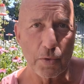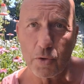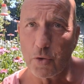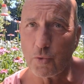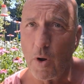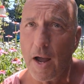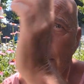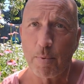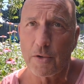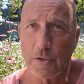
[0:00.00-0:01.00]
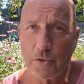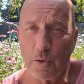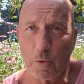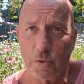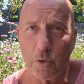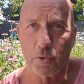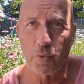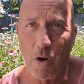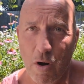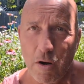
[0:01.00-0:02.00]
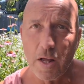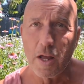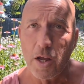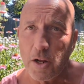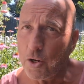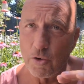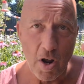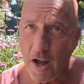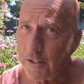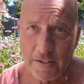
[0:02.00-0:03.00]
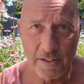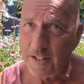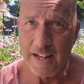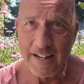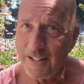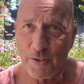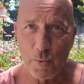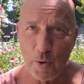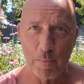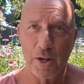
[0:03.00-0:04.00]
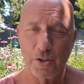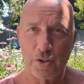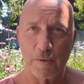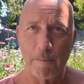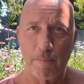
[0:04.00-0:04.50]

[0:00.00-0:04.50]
and so is right, President so and so is wrong, you're not seeing the real picture.